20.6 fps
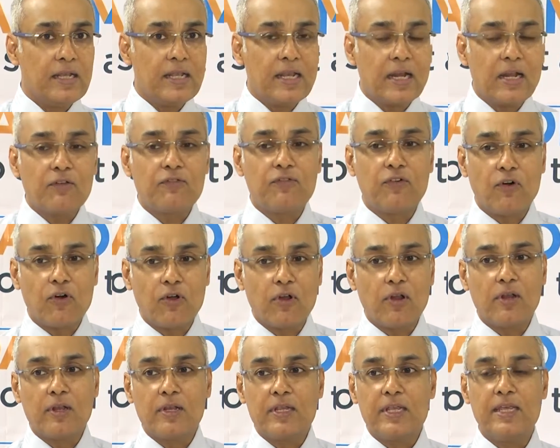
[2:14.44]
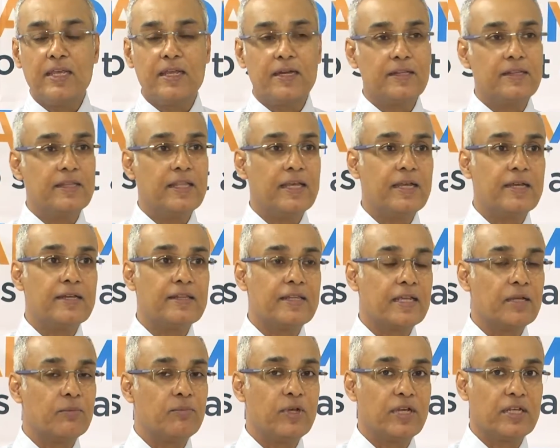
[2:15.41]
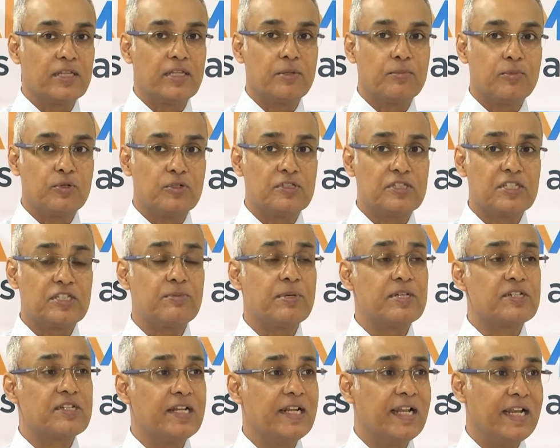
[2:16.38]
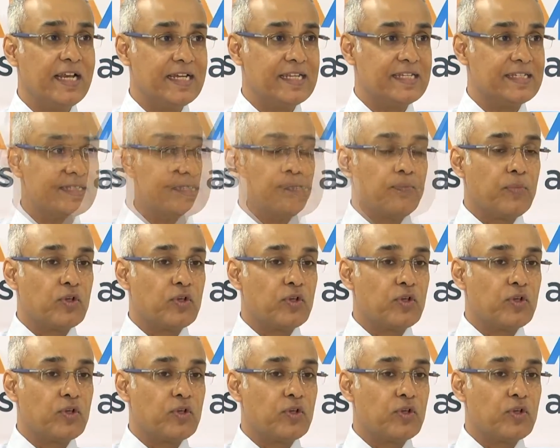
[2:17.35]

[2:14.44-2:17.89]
little fall here and there, they can break their bones, especially ladies.